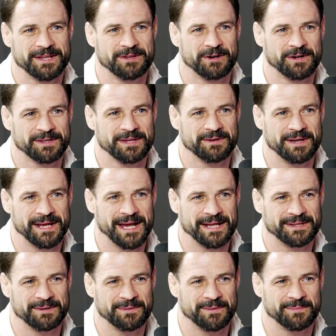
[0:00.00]
to talk to you, they
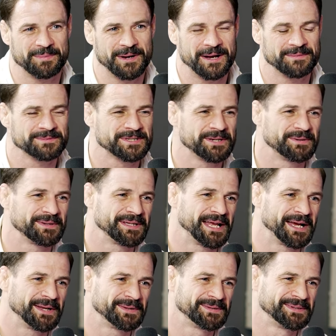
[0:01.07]
got their own problems going
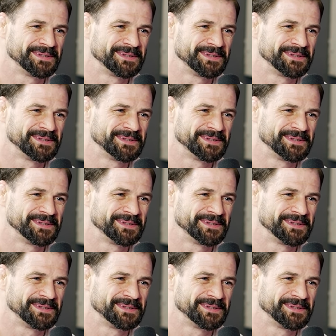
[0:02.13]
down.